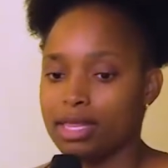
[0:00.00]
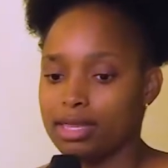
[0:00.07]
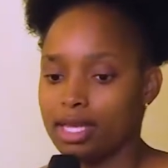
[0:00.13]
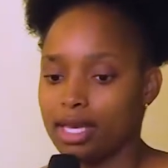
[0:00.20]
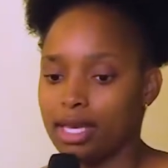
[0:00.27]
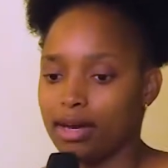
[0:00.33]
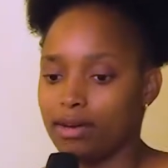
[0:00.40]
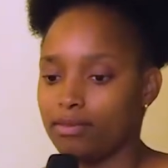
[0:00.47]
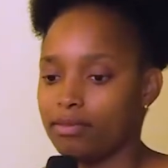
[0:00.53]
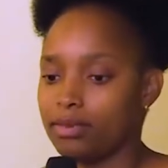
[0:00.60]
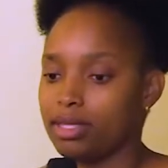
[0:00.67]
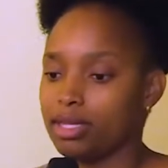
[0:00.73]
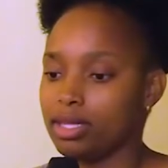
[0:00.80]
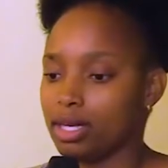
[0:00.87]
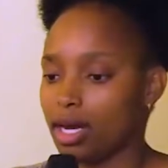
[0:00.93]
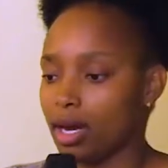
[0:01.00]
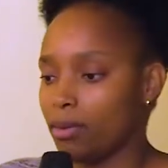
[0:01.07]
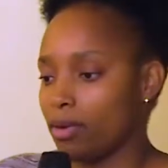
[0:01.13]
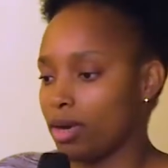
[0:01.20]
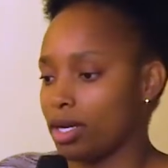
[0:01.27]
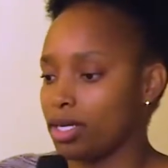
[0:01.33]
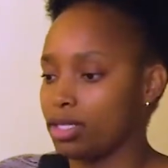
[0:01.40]
the
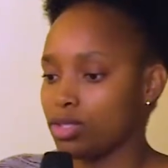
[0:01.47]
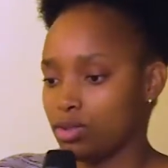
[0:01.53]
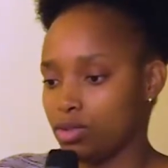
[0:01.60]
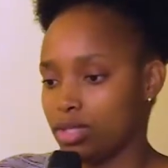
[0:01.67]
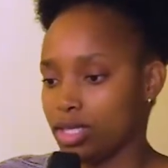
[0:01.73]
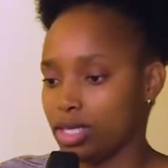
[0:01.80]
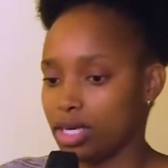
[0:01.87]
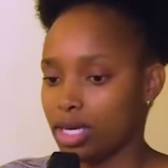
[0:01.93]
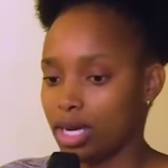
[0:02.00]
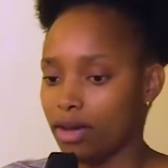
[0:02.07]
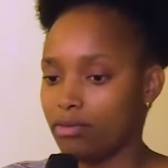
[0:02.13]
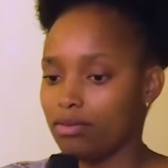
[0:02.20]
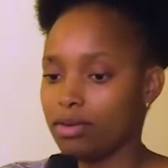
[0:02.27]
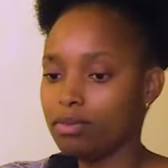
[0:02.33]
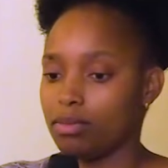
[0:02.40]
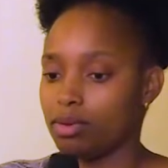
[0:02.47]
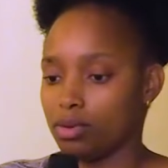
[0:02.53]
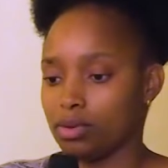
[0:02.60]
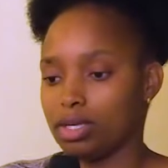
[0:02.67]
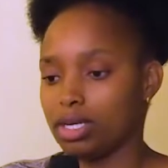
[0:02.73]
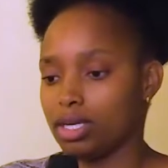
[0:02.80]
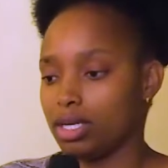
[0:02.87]
carbohydrates you're taking have been
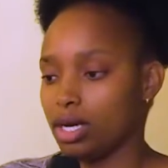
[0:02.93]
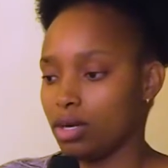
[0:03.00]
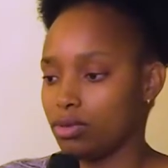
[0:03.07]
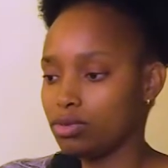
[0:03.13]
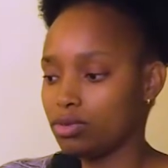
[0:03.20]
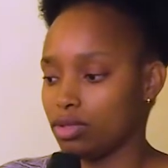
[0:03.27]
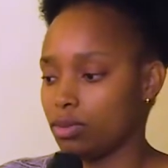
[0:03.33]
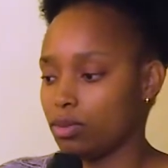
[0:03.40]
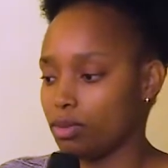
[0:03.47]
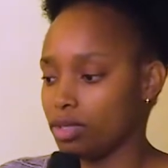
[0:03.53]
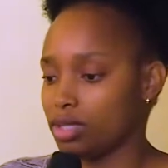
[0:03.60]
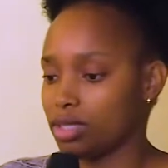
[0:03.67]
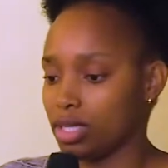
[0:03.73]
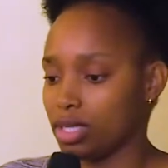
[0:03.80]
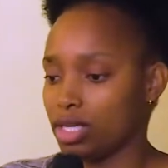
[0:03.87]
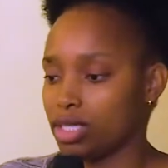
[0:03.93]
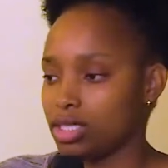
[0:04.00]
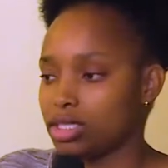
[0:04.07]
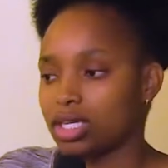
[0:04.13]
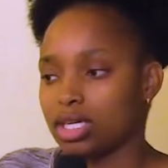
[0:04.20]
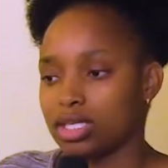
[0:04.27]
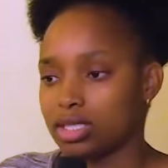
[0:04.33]
broken down to the point that they're
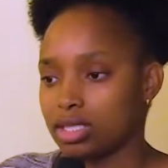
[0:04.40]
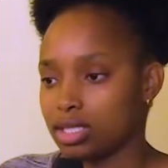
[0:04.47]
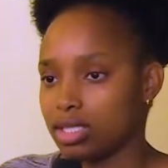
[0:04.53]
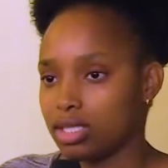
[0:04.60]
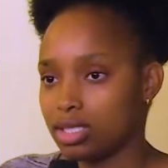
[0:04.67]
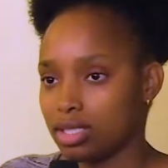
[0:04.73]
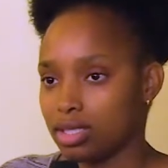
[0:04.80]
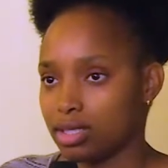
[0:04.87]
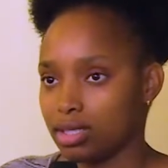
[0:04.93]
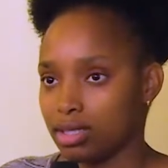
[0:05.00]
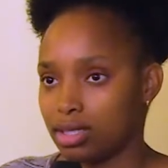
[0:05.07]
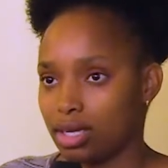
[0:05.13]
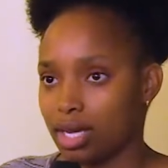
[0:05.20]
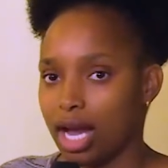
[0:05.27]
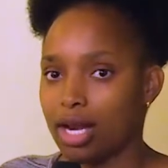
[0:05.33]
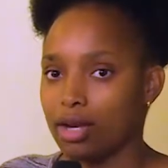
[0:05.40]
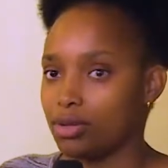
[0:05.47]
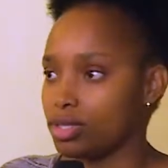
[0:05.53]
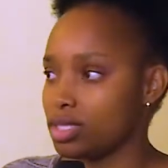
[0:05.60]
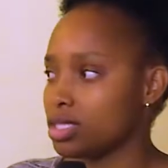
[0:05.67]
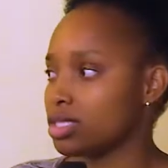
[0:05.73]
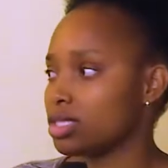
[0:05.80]
just
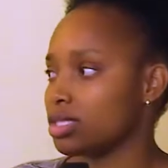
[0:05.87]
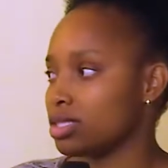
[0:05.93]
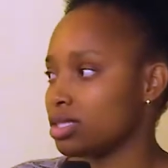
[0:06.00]
calories.